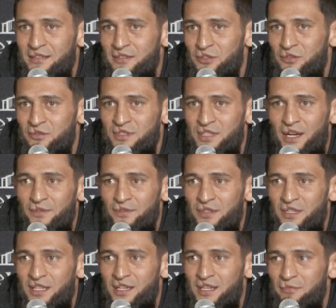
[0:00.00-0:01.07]
UFC have to
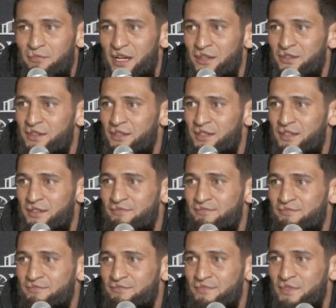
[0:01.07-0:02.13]
kick him out.
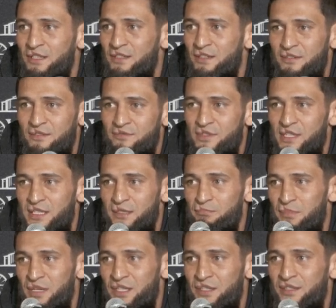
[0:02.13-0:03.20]
This
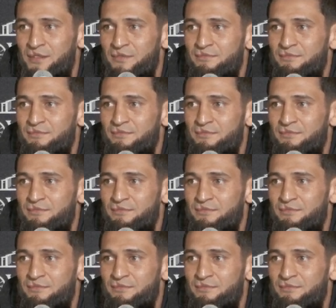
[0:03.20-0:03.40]
bitch.